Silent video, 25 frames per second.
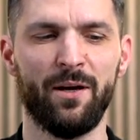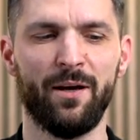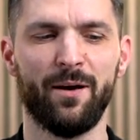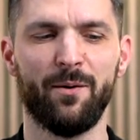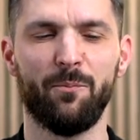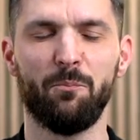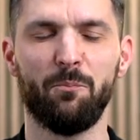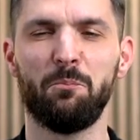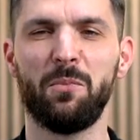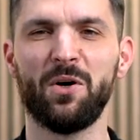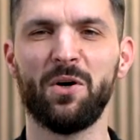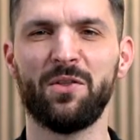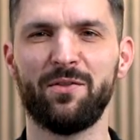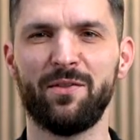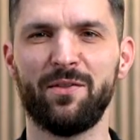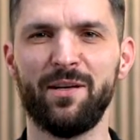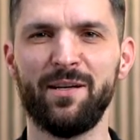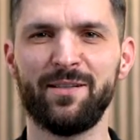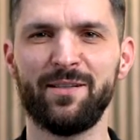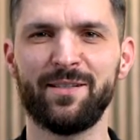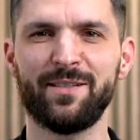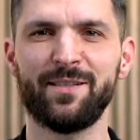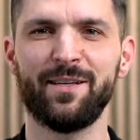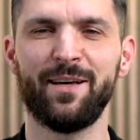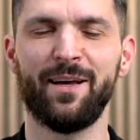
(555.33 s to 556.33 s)
But
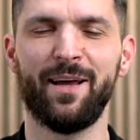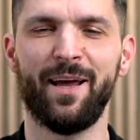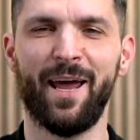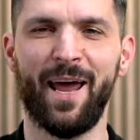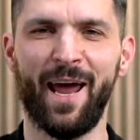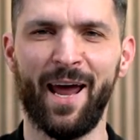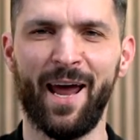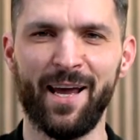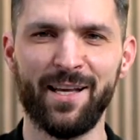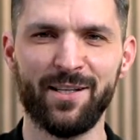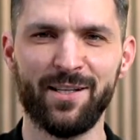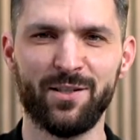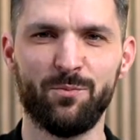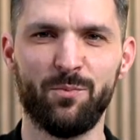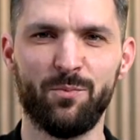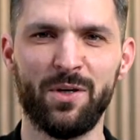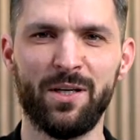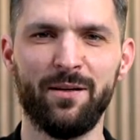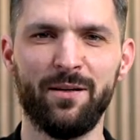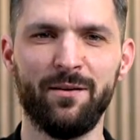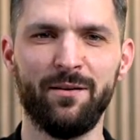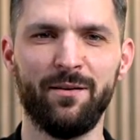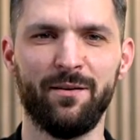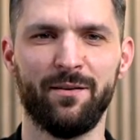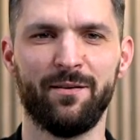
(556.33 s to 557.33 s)
this has
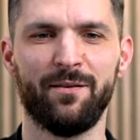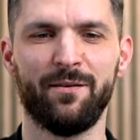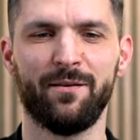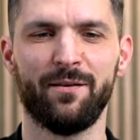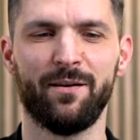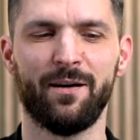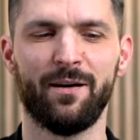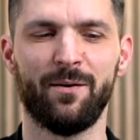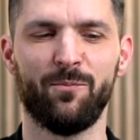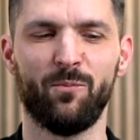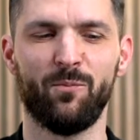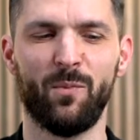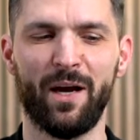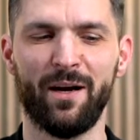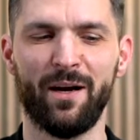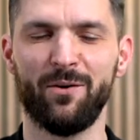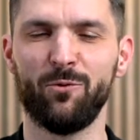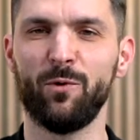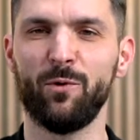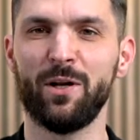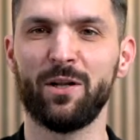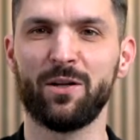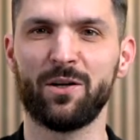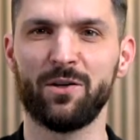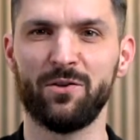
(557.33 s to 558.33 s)
been and
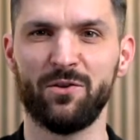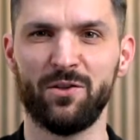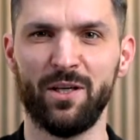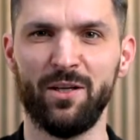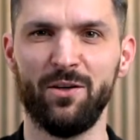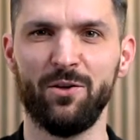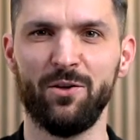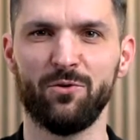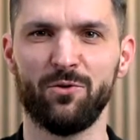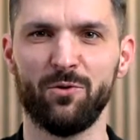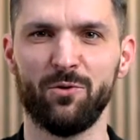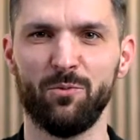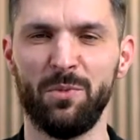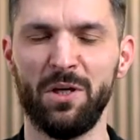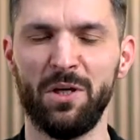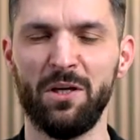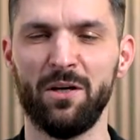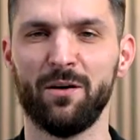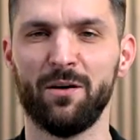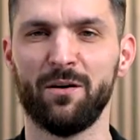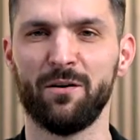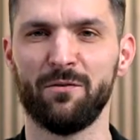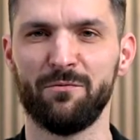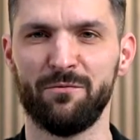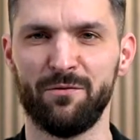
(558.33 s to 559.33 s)
will continue to be
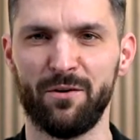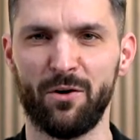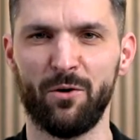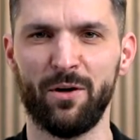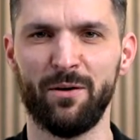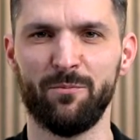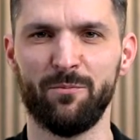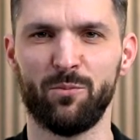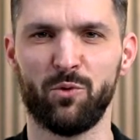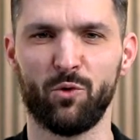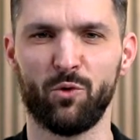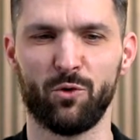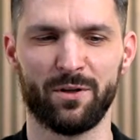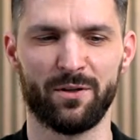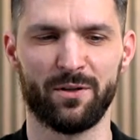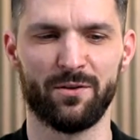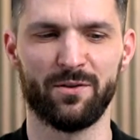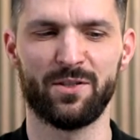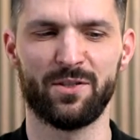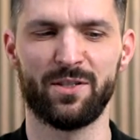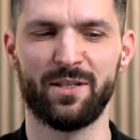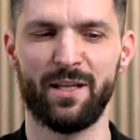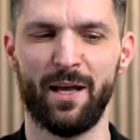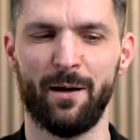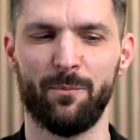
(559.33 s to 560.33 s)
a very important
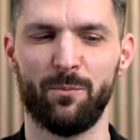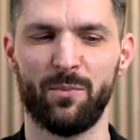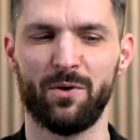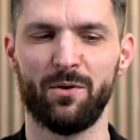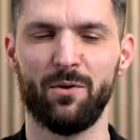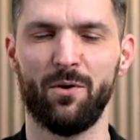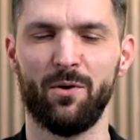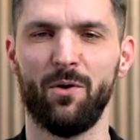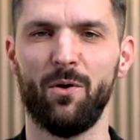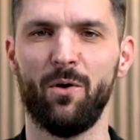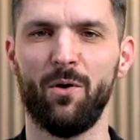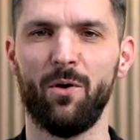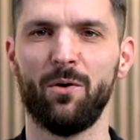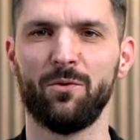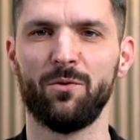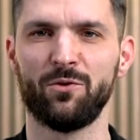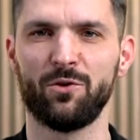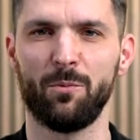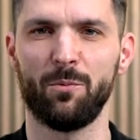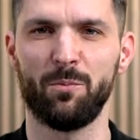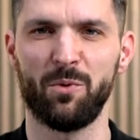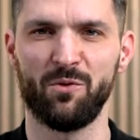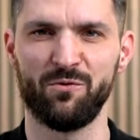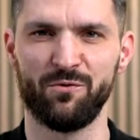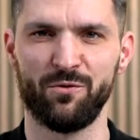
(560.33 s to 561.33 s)
step on
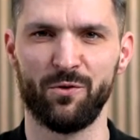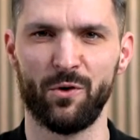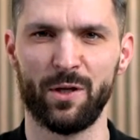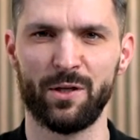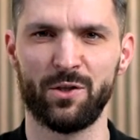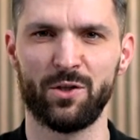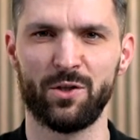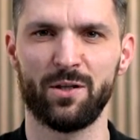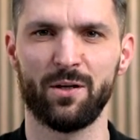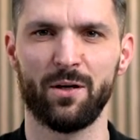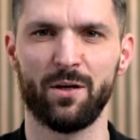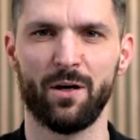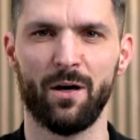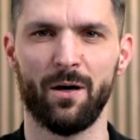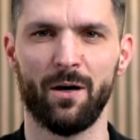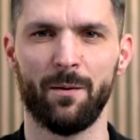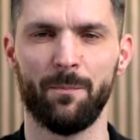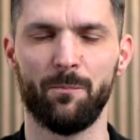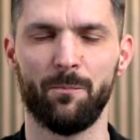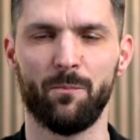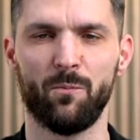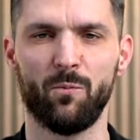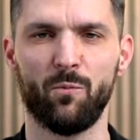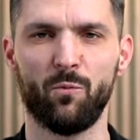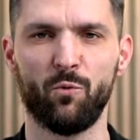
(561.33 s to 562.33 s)
top of which
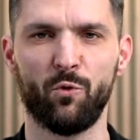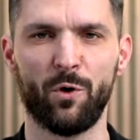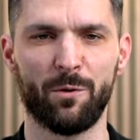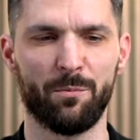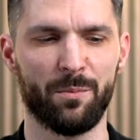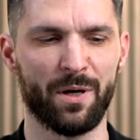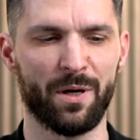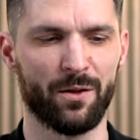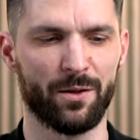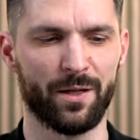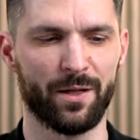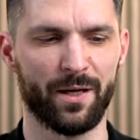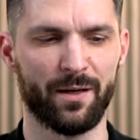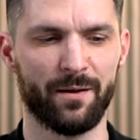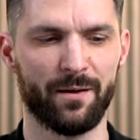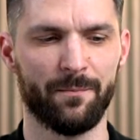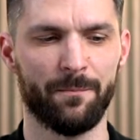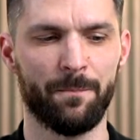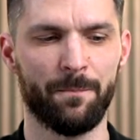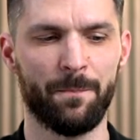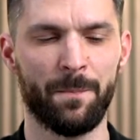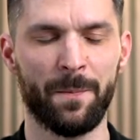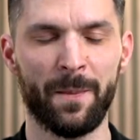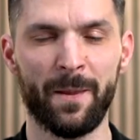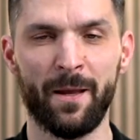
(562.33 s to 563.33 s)
we're building.
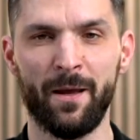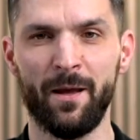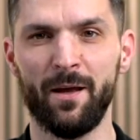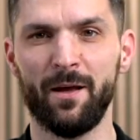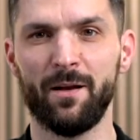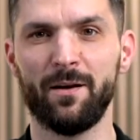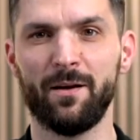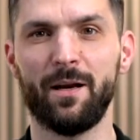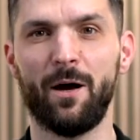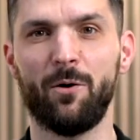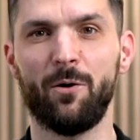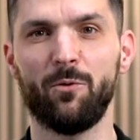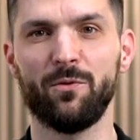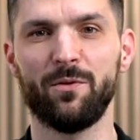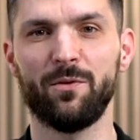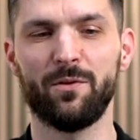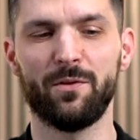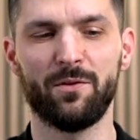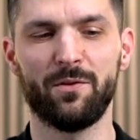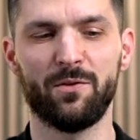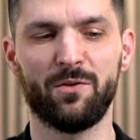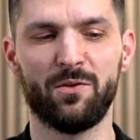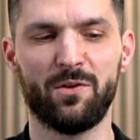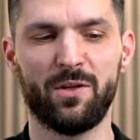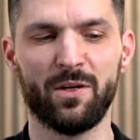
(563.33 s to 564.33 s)
Now,
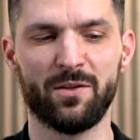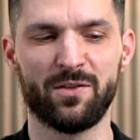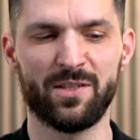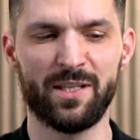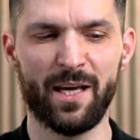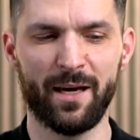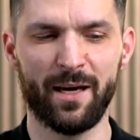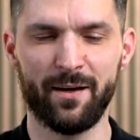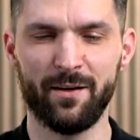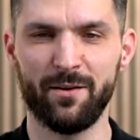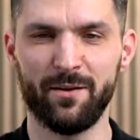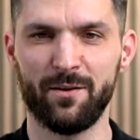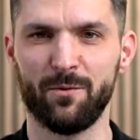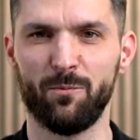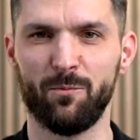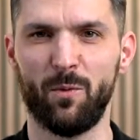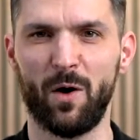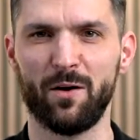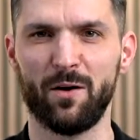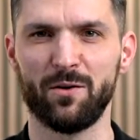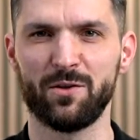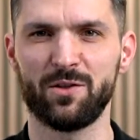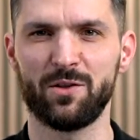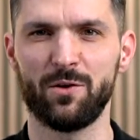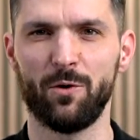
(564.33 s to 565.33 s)
the second
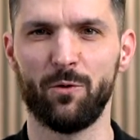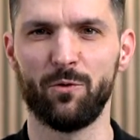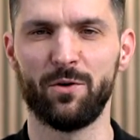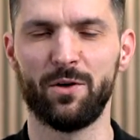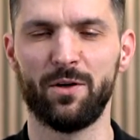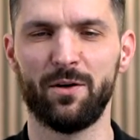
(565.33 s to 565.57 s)
milestone